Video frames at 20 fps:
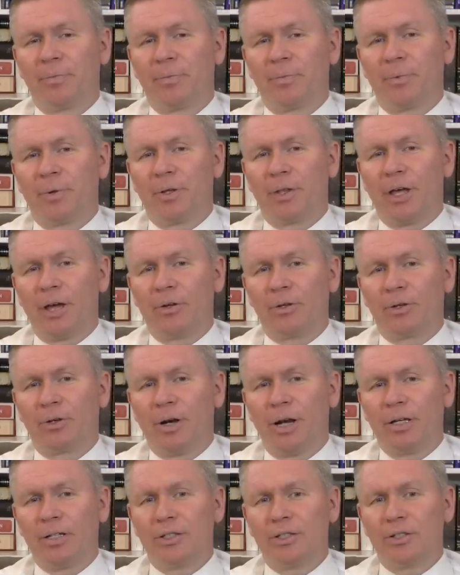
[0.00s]
without
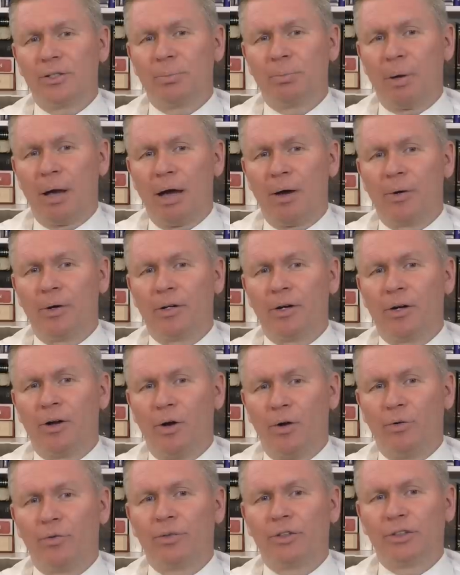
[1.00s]
Christ's power
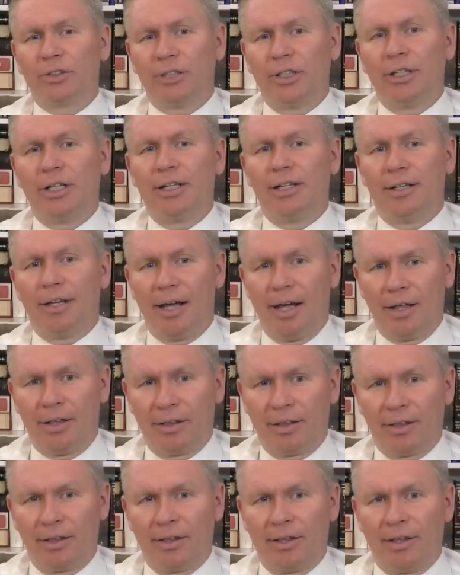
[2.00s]
over sin and death,